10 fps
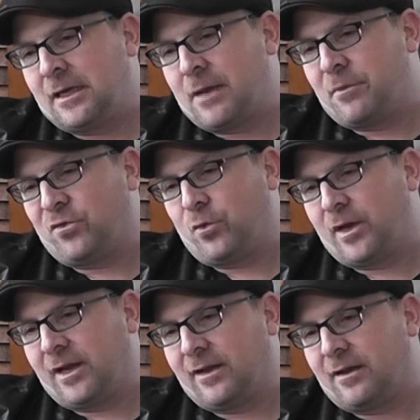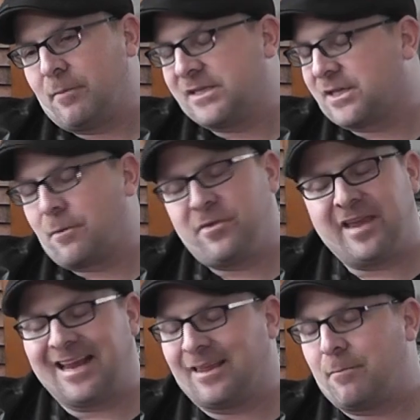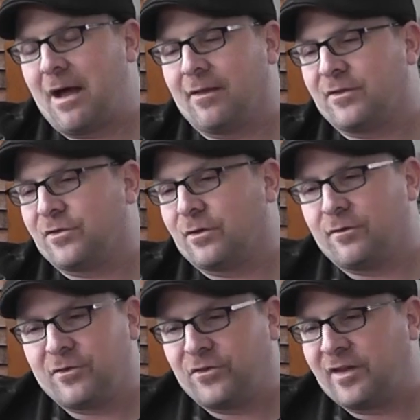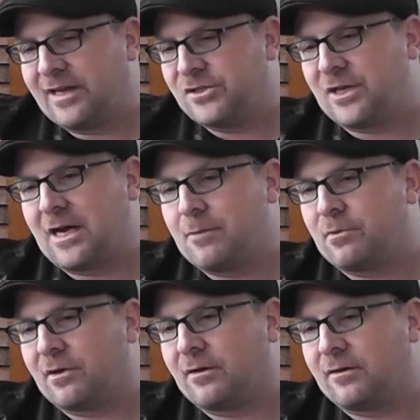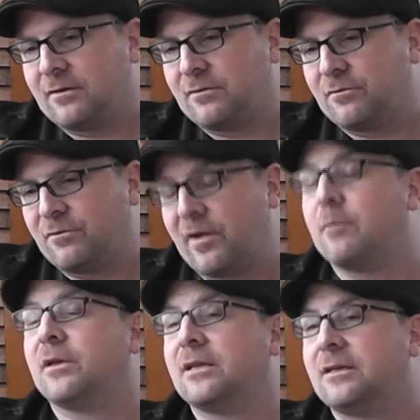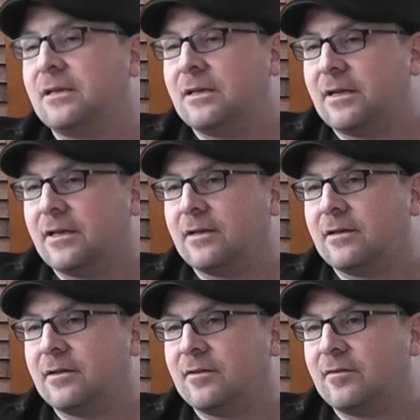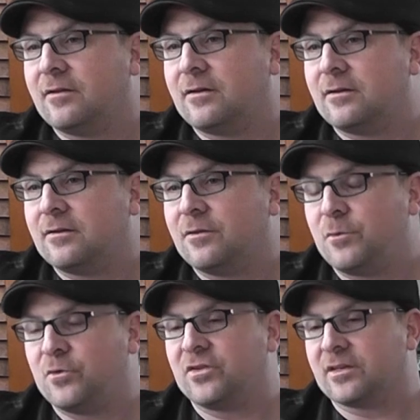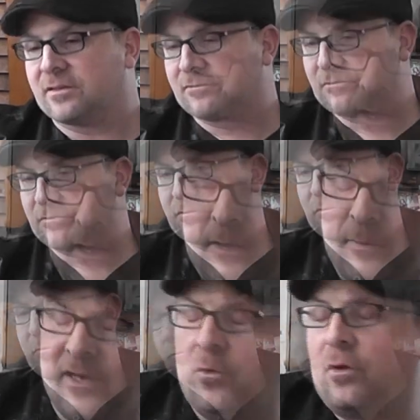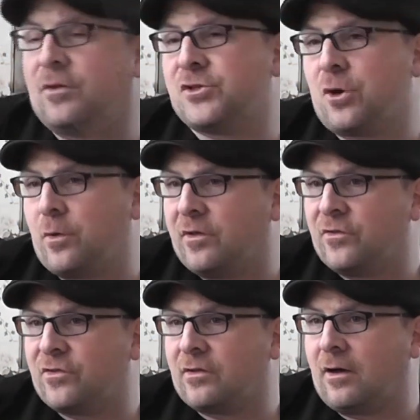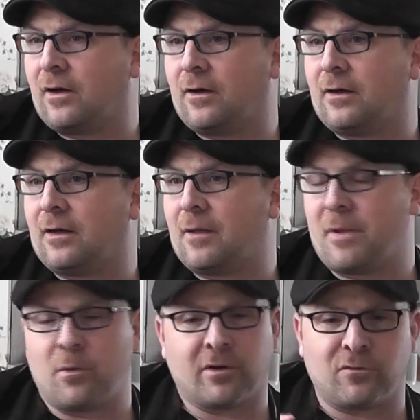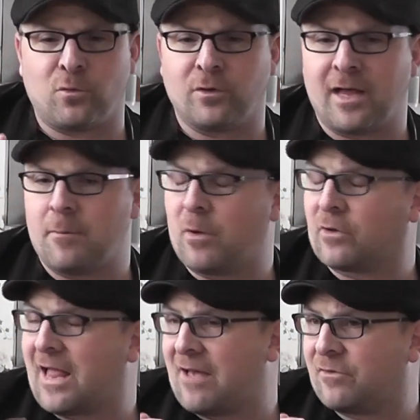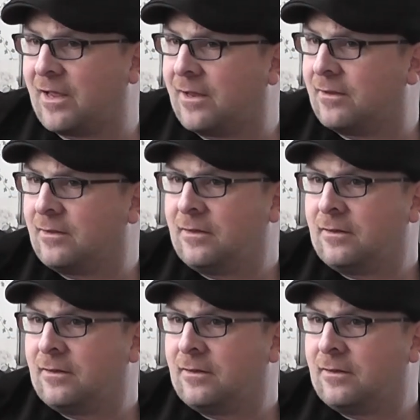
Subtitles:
in between, basically I have a daily balance of the day job, family, and the music. Depending where the show is, I may work a full day, I may work a half day,